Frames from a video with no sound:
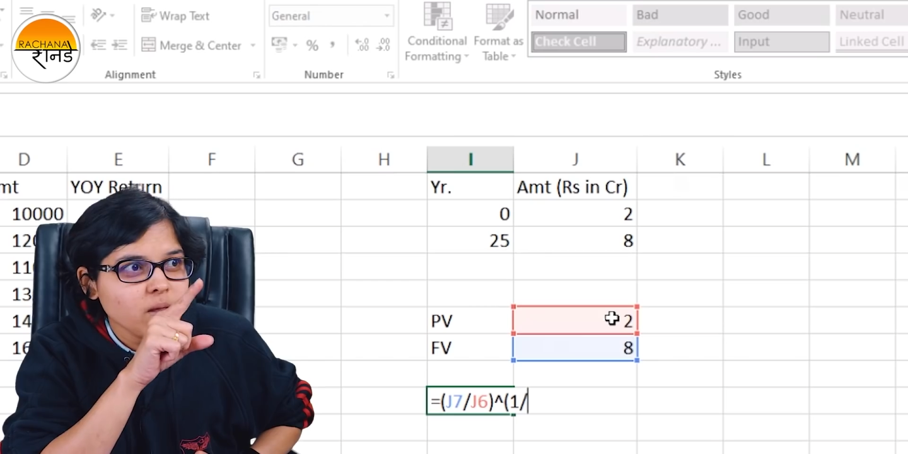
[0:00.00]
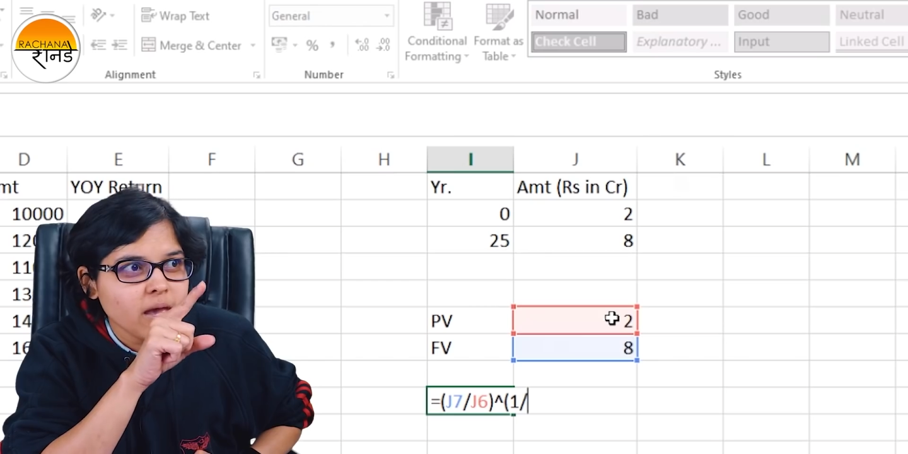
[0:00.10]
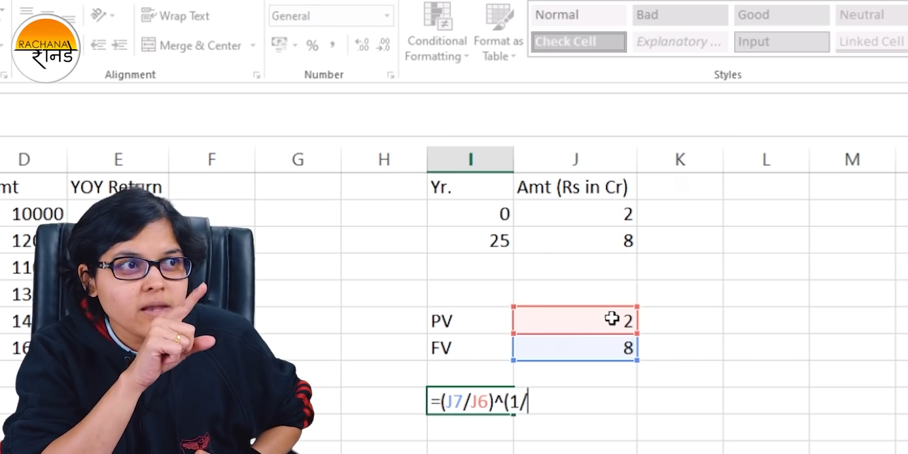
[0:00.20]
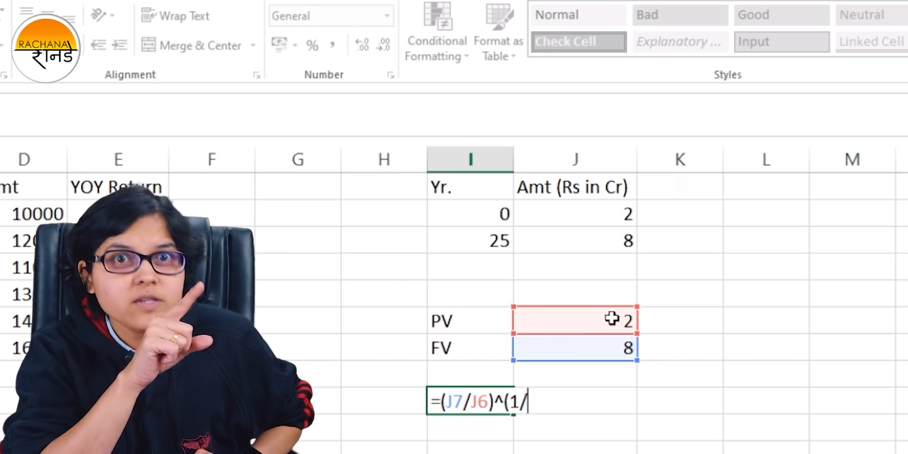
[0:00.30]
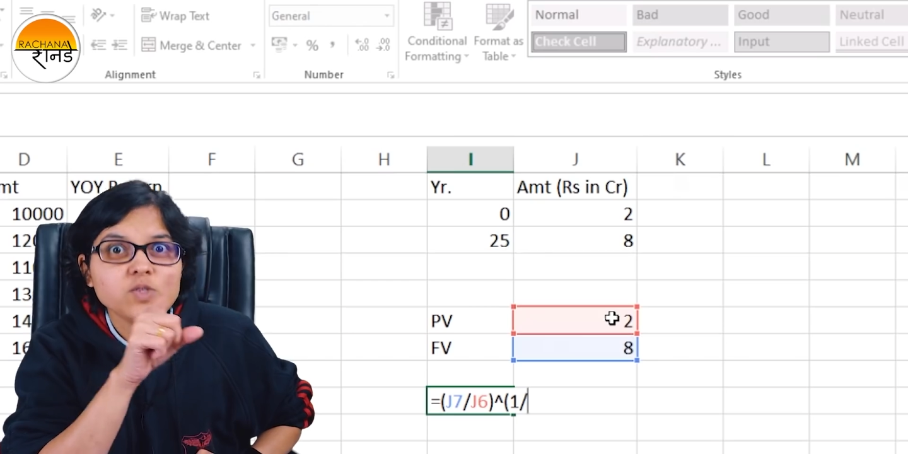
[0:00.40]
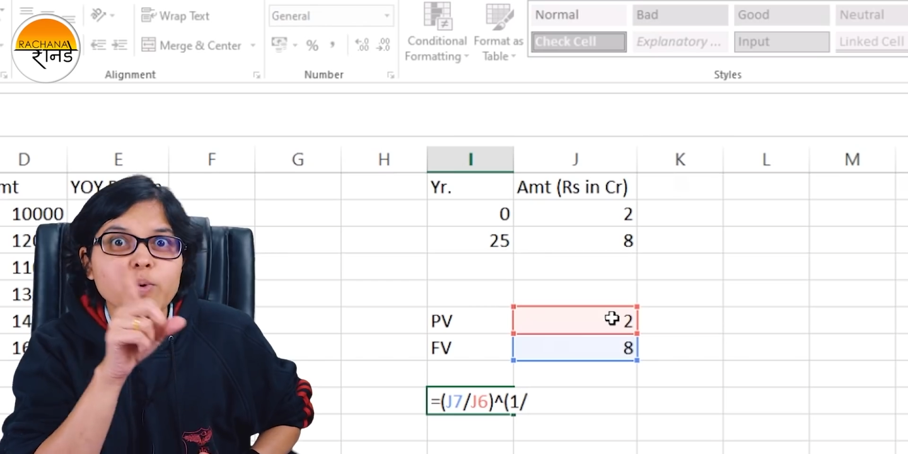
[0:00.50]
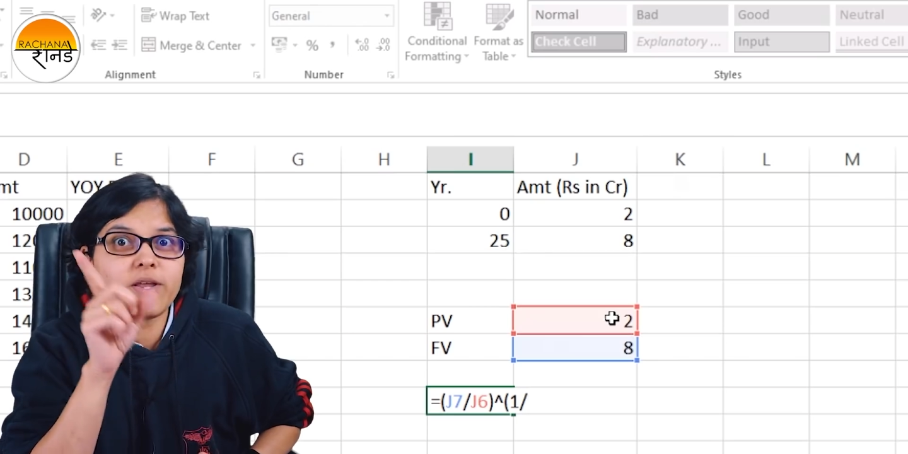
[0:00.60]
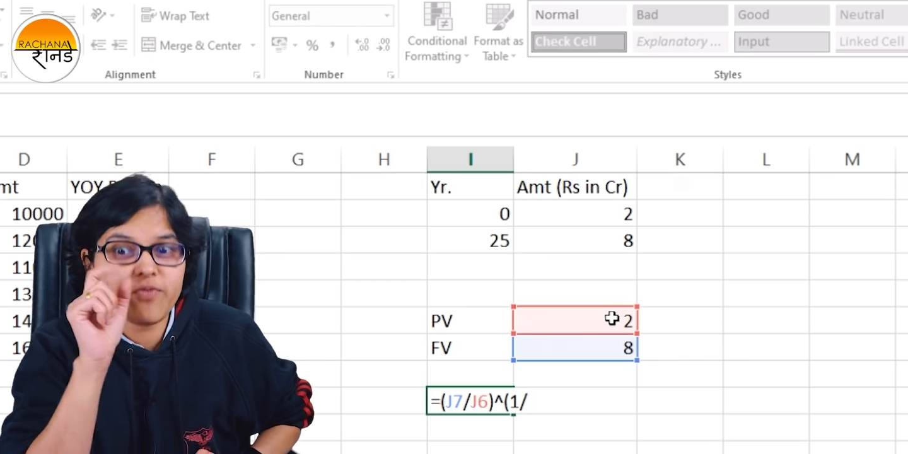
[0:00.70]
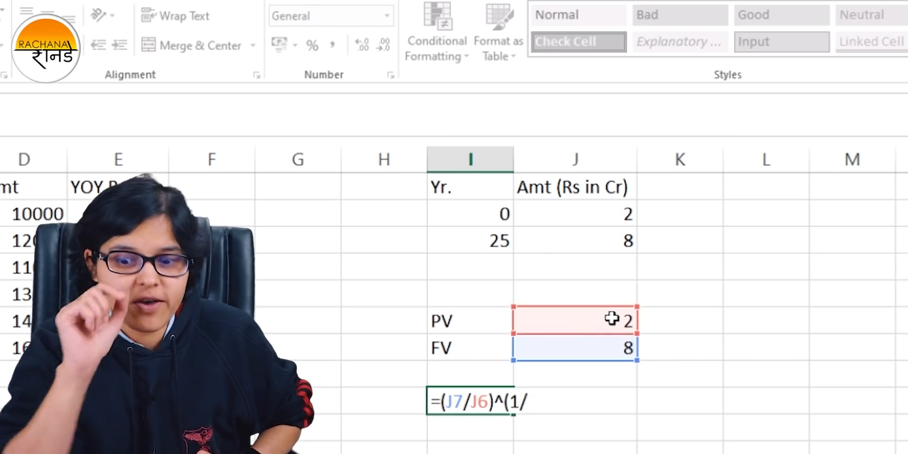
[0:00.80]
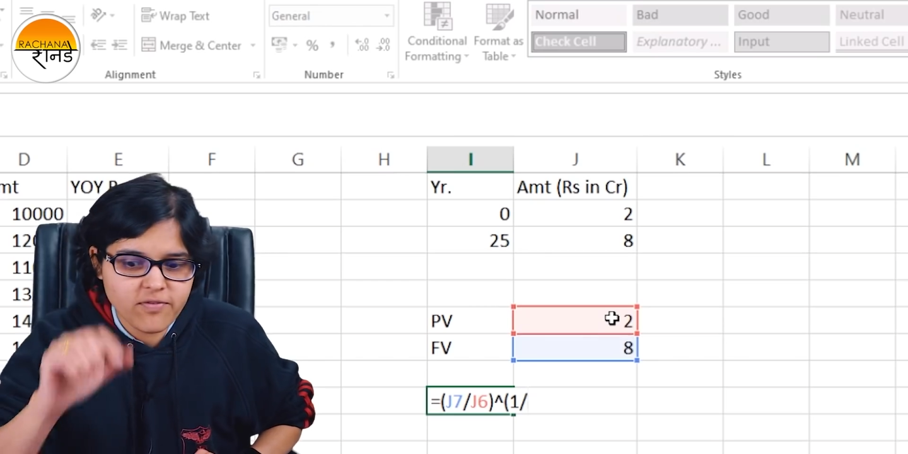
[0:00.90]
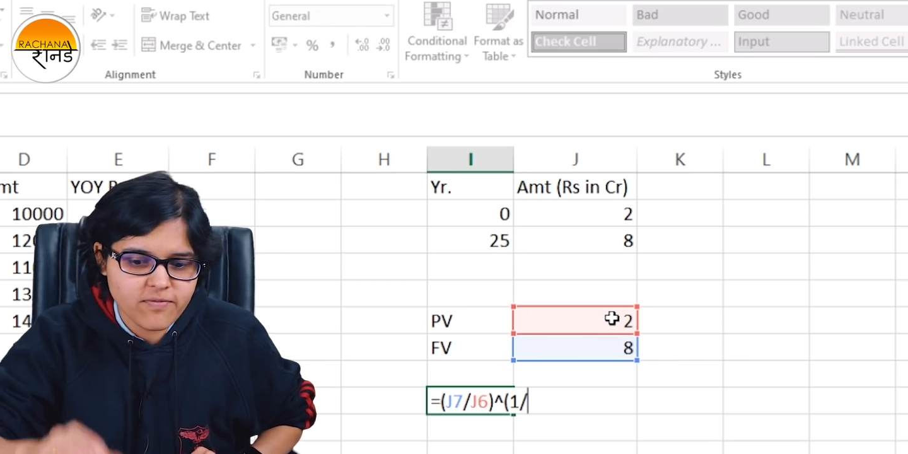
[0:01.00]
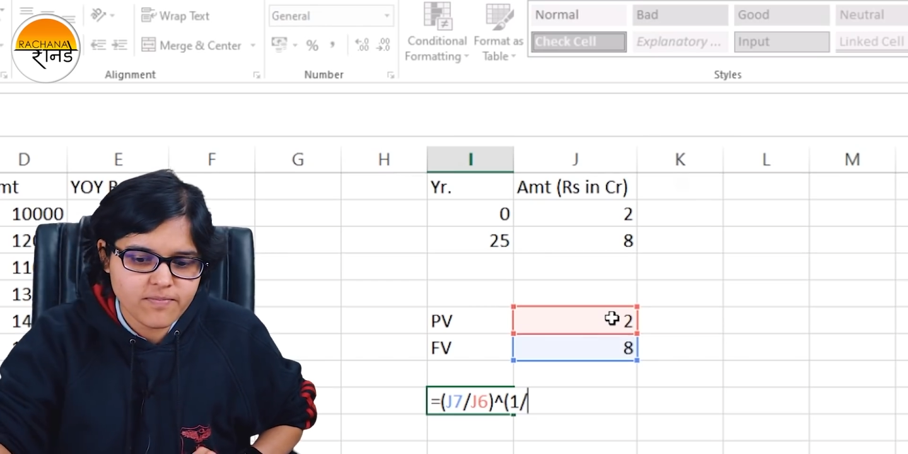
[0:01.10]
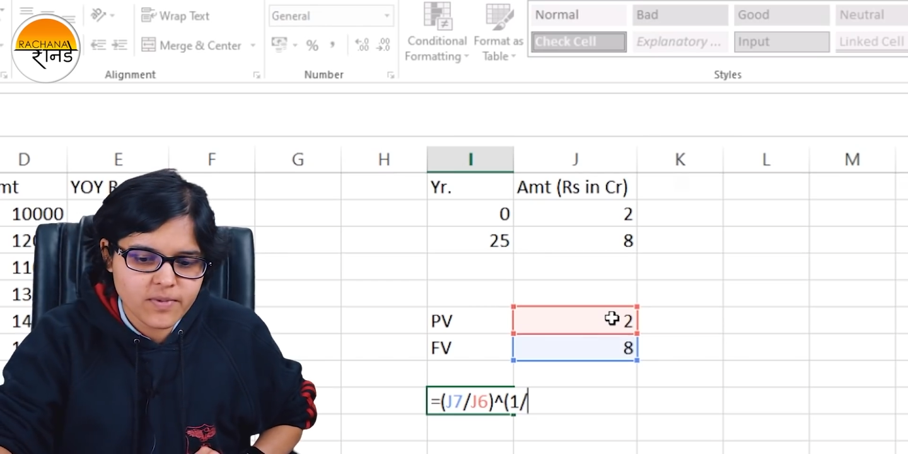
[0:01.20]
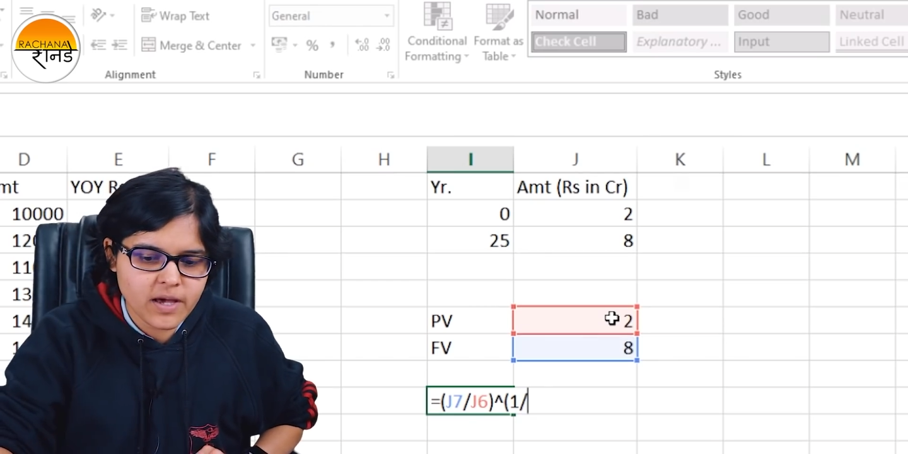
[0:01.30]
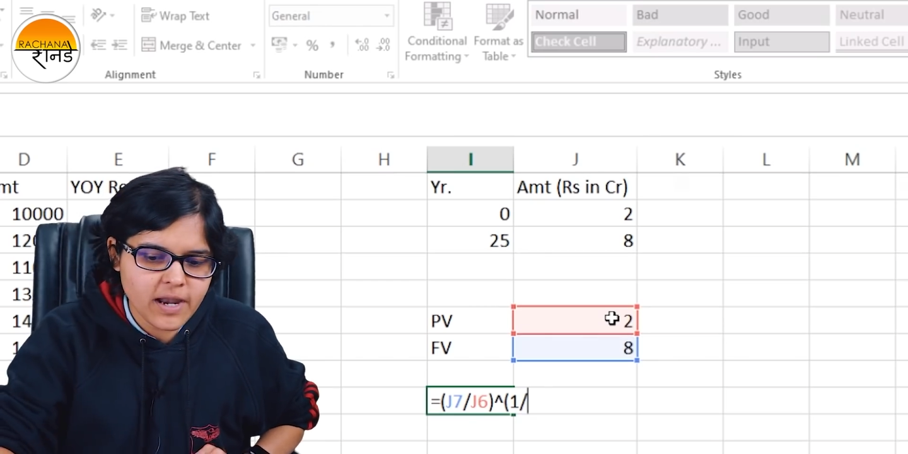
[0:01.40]
N is 25,
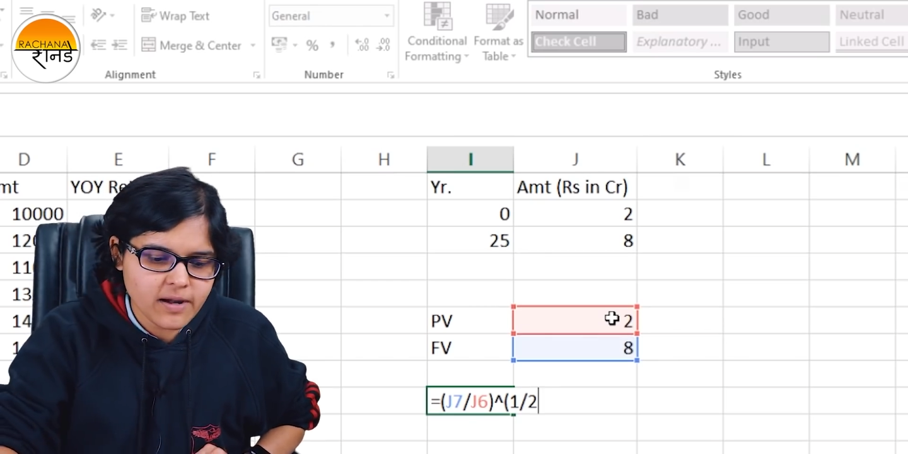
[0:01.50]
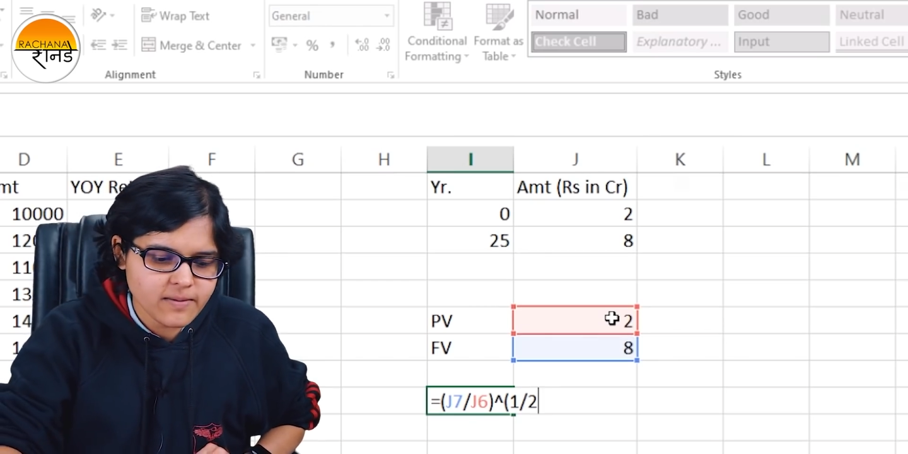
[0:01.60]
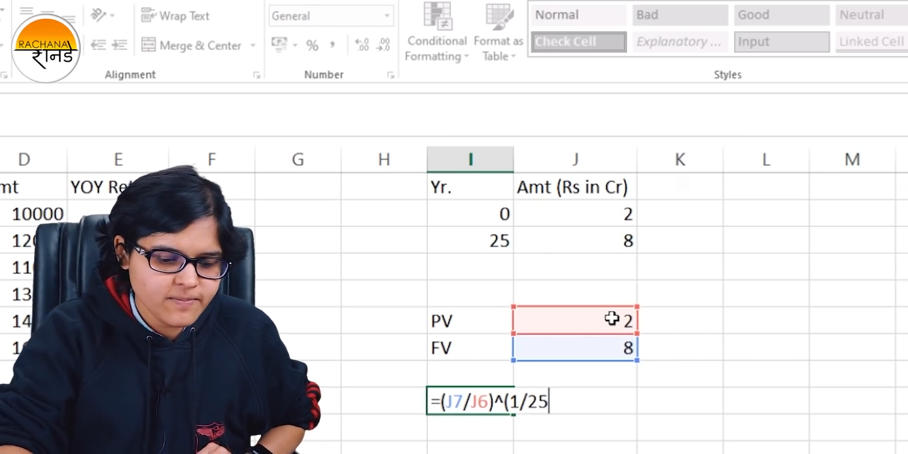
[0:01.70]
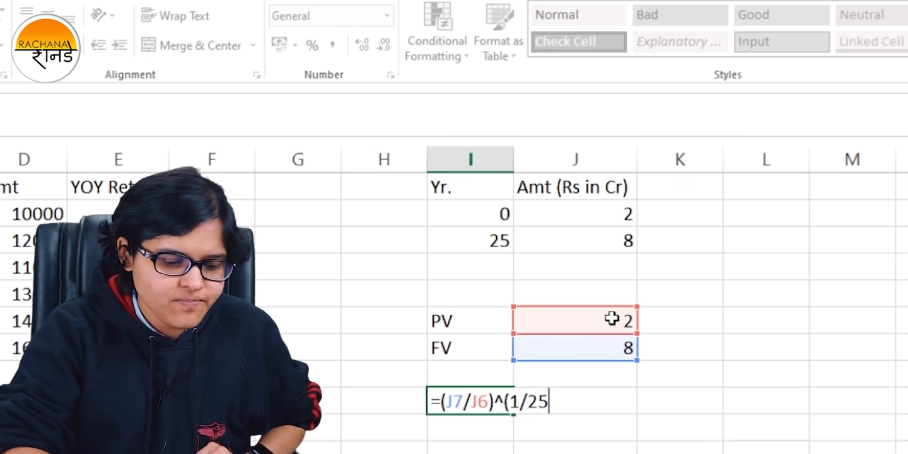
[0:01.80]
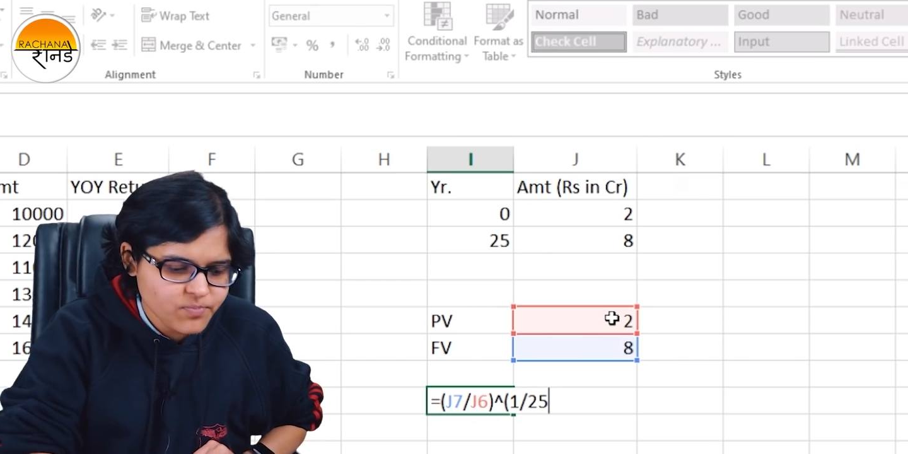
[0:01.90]
correct?